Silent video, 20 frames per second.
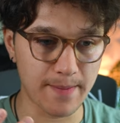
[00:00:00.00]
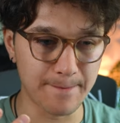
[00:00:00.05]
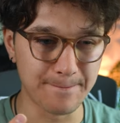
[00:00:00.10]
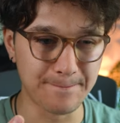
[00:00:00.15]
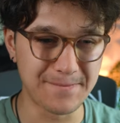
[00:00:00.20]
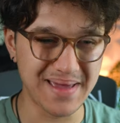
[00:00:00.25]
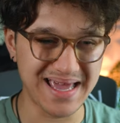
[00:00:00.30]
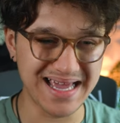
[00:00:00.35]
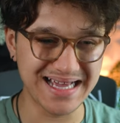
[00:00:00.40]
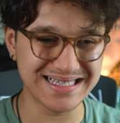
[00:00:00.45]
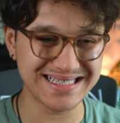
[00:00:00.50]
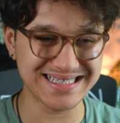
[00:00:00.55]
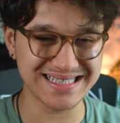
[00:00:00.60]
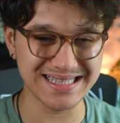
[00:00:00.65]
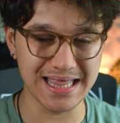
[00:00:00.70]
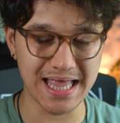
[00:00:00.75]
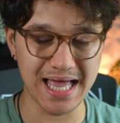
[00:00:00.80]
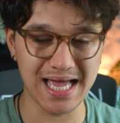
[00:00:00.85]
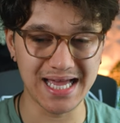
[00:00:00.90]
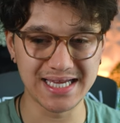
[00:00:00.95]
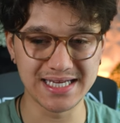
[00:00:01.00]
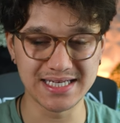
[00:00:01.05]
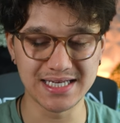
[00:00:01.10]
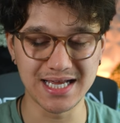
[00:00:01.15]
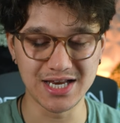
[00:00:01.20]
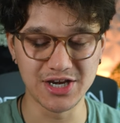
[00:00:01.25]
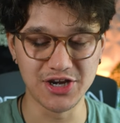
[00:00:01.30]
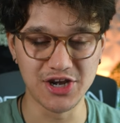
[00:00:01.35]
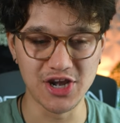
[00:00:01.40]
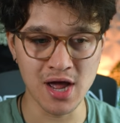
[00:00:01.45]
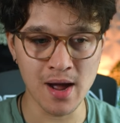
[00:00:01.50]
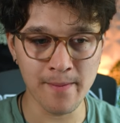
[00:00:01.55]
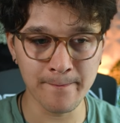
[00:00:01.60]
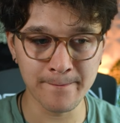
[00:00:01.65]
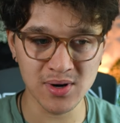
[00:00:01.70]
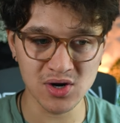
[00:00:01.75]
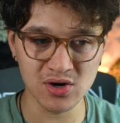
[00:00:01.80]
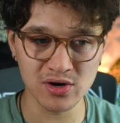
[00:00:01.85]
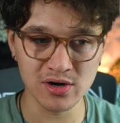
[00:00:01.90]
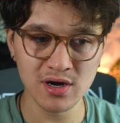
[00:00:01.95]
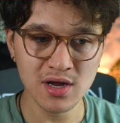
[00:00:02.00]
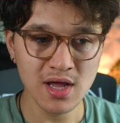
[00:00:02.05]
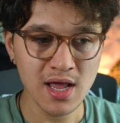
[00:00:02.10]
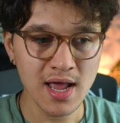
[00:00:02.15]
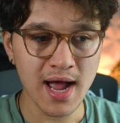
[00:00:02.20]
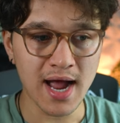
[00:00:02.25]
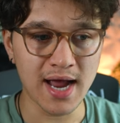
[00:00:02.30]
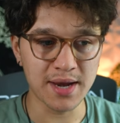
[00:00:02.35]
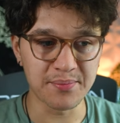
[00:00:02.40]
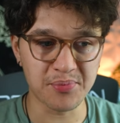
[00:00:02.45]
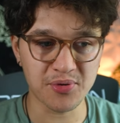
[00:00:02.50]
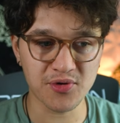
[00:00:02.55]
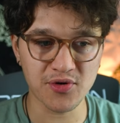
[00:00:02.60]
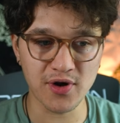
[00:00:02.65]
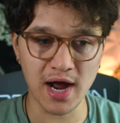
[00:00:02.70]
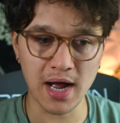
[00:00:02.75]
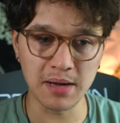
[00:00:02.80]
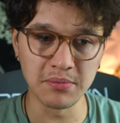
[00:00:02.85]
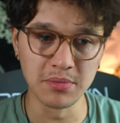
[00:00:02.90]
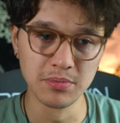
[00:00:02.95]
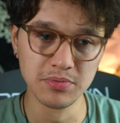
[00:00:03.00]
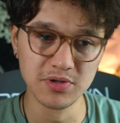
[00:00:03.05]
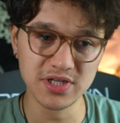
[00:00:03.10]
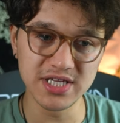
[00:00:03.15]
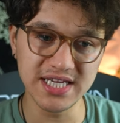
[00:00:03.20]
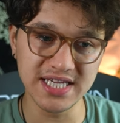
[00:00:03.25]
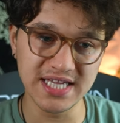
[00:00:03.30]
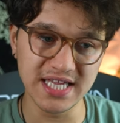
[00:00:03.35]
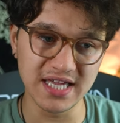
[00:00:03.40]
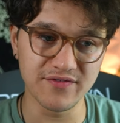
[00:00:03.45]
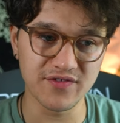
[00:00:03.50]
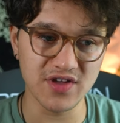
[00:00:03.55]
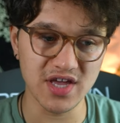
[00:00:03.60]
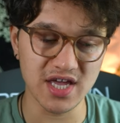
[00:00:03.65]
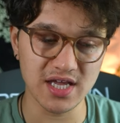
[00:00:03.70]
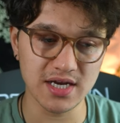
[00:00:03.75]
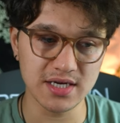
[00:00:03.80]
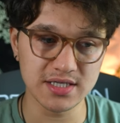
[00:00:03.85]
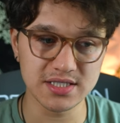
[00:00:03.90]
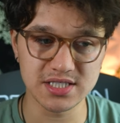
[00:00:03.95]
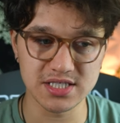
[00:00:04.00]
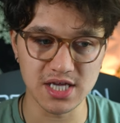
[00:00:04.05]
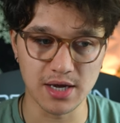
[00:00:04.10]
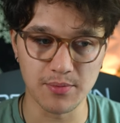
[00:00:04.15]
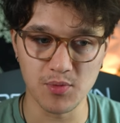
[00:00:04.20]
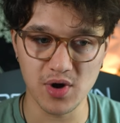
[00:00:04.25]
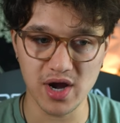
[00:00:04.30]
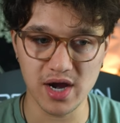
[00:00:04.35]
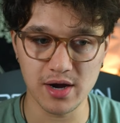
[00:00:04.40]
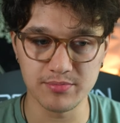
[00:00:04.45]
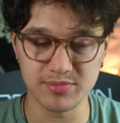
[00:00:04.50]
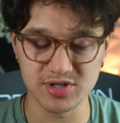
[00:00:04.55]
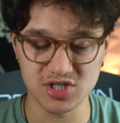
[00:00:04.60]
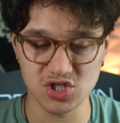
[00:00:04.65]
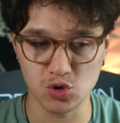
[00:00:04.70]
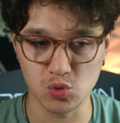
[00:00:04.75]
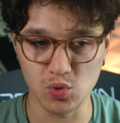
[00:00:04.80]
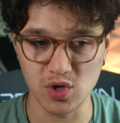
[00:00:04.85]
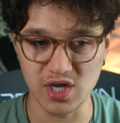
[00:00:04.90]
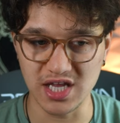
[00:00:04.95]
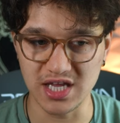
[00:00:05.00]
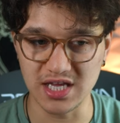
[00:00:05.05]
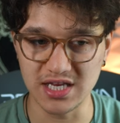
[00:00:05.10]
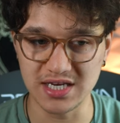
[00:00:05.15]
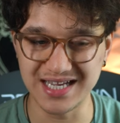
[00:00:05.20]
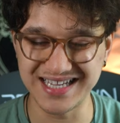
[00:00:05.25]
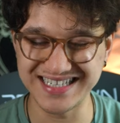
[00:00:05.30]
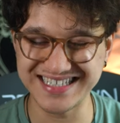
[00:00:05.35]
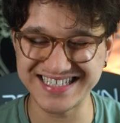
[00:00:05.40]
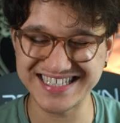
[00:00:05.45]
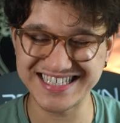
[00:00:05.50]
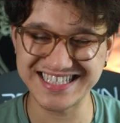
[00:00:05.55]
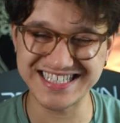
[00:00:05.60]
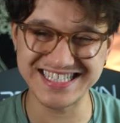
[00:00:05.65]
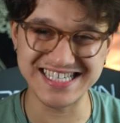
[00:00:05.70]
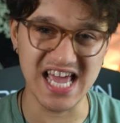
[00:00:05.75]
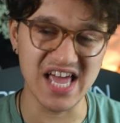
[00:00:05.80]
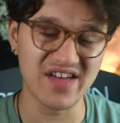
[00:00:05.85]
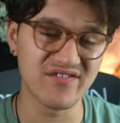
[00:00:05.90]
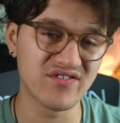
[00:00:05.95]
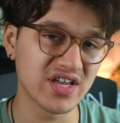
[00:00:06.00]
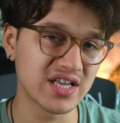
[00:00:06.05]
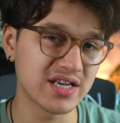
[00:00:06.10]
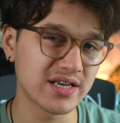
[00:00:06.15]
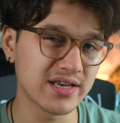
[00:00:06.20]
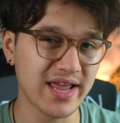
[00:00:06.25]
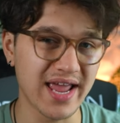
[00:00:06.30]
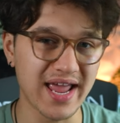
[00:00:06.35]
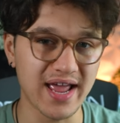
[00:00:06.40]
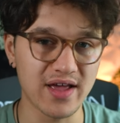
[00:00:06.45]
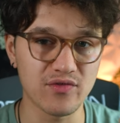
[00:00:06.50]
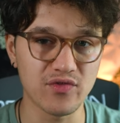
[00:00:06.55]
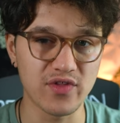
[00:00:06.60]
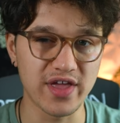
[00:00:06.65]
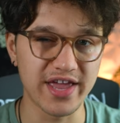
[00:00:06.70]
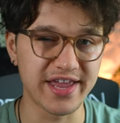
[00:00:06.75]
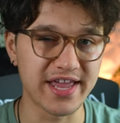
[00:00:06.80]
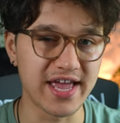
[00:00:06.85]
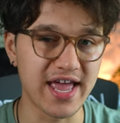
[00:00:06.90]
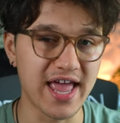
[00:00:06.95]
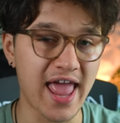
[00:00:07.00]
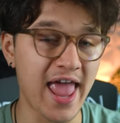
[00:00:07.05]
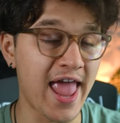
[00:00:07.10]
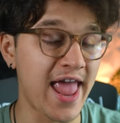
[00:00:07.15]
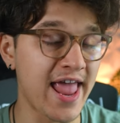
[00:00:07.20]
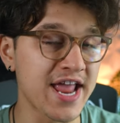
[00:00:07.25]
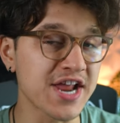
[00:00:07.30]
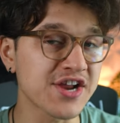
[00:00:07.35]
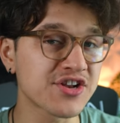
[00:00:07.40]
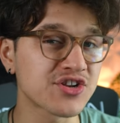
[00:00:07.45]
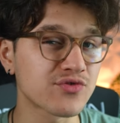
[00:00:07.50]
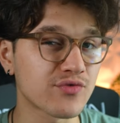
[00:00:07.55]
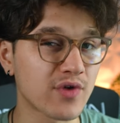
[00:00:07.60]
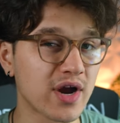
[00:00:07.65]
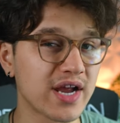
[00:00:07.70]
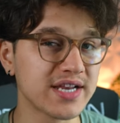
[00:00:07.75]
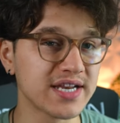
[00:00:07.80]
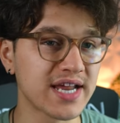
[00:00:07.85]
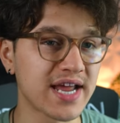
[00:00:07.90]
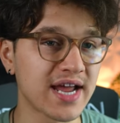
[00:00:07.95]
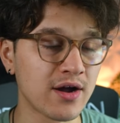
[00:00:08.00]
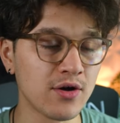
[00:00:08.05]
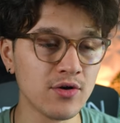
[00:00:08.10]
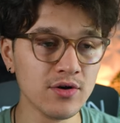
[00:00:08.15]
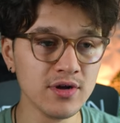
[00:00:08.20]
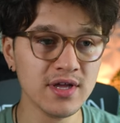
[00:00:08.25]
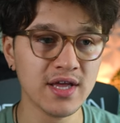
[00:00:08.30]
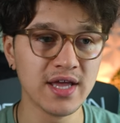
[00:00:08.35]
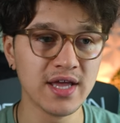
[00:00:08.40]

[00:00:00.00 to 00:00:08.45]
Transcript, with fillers: a baseline number, I'd probably give it somewhere between seven and like an eight right now.